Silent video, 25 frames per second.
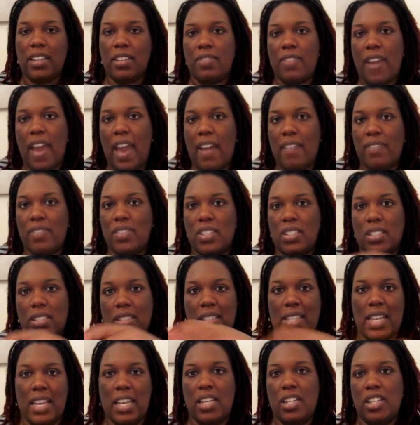of have this
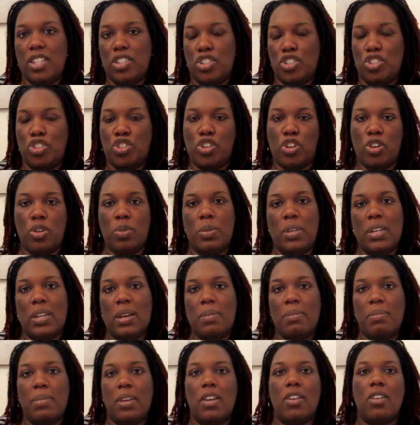Danish, German,
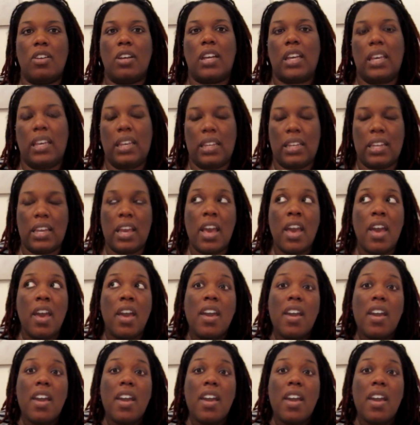American,